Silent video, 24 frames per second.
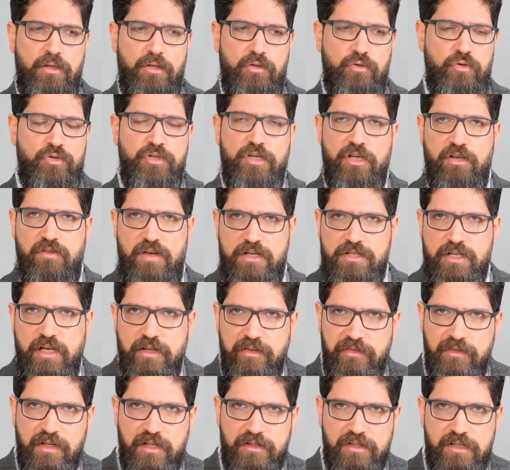Do you think Russia
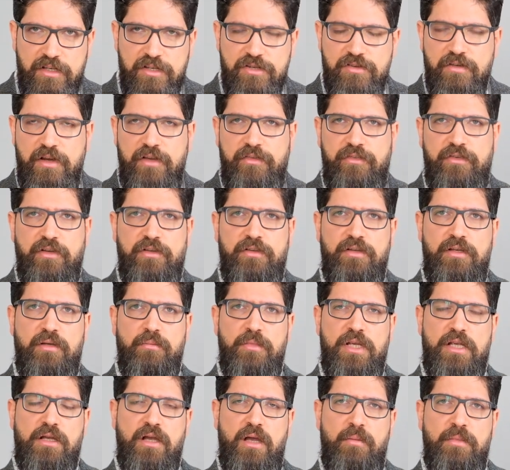is not interested in
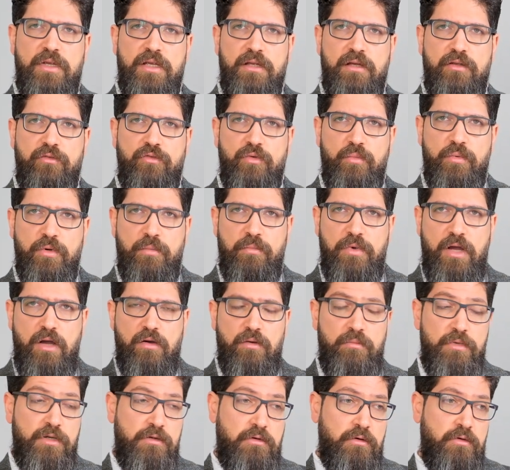becoming a
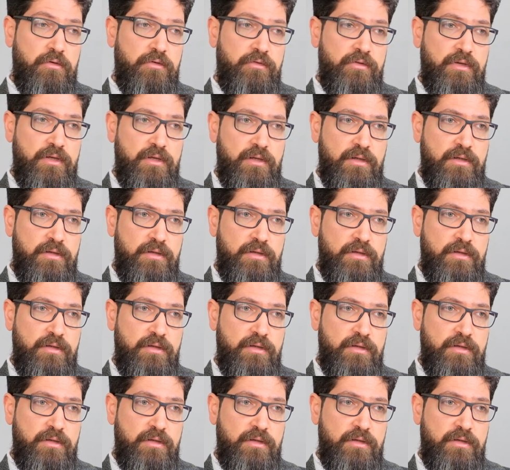superpower because